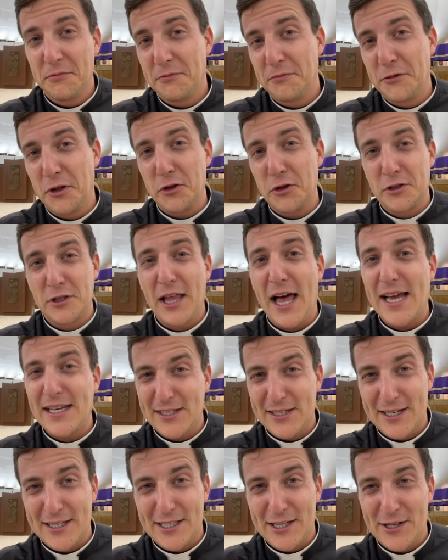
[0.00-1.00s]
those
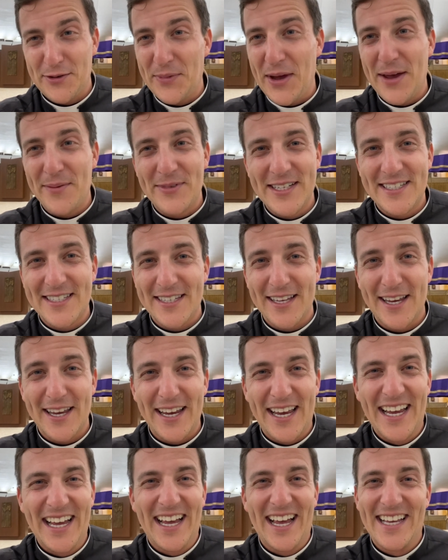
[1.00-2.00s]
last six commandments,
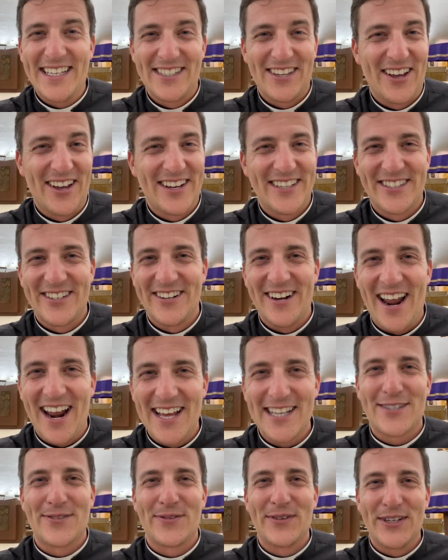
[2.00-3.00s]
like as long as they're not
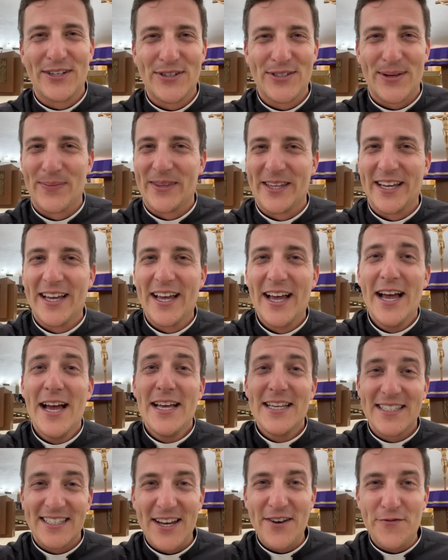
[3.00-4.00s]
asking me to do something
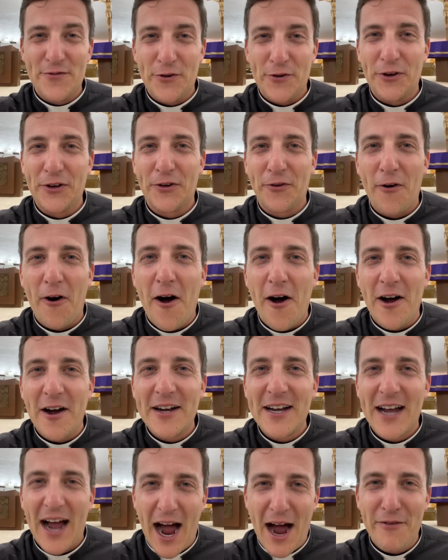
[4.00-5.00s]
sinful and
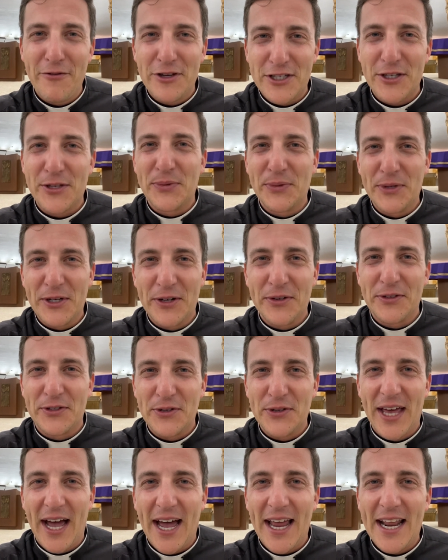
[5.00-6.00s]
wrong, obviously we don't
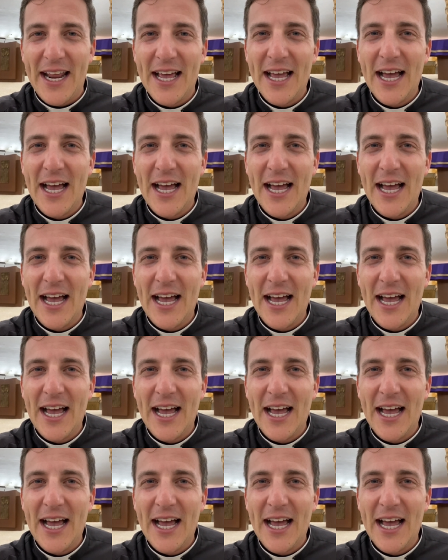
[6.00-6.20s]
do that.